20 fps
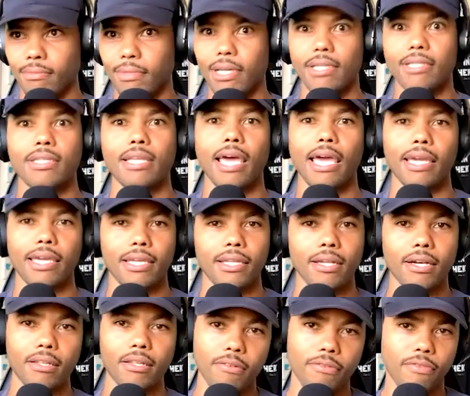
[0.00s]
attacking
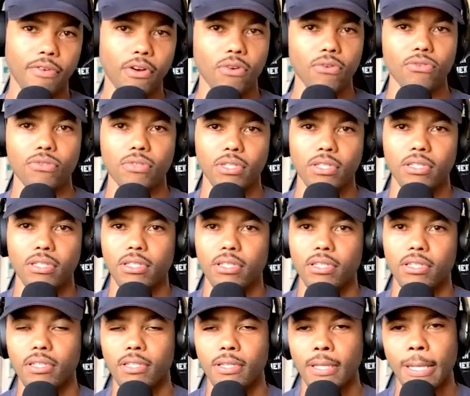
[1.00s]
other folks
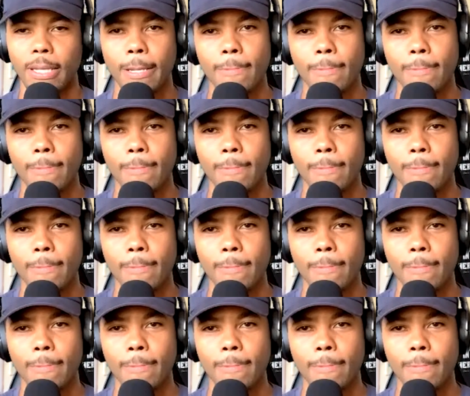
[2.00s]
and